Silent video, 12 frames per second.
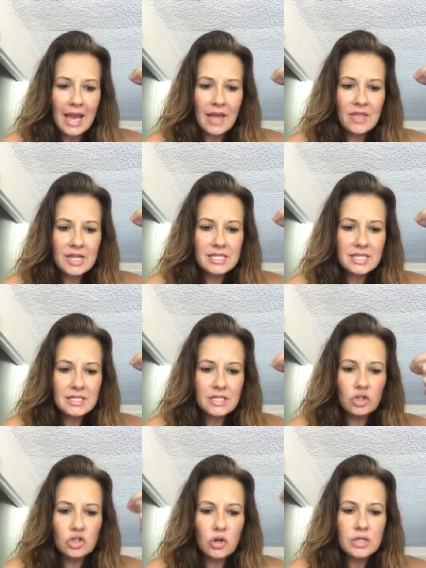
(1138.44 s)
And then it says,
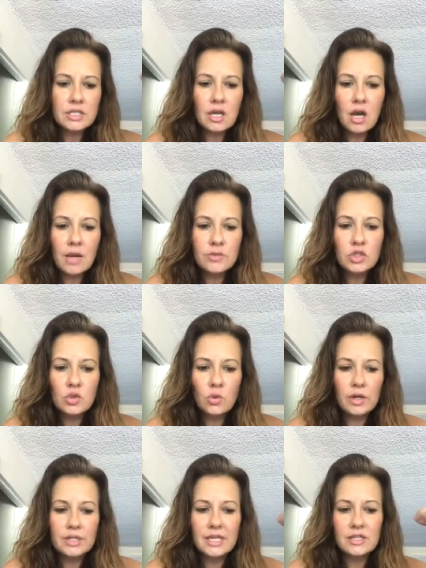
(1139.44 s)
your trust comes
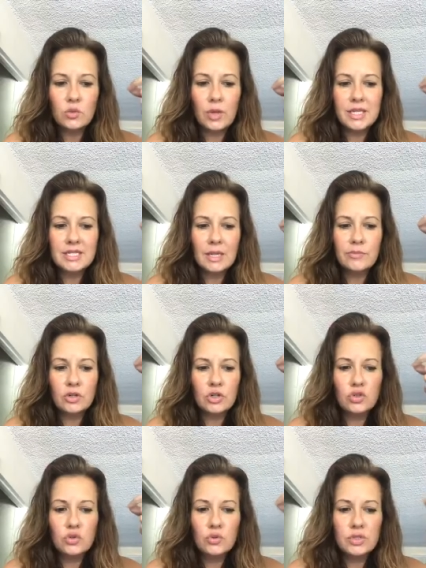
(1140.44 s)
to us as we accept our
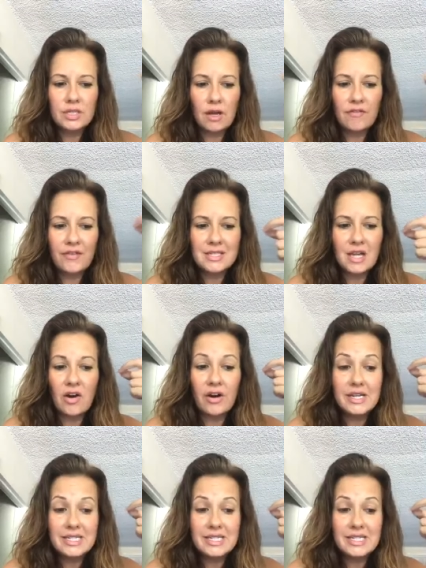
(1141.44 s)
true self as our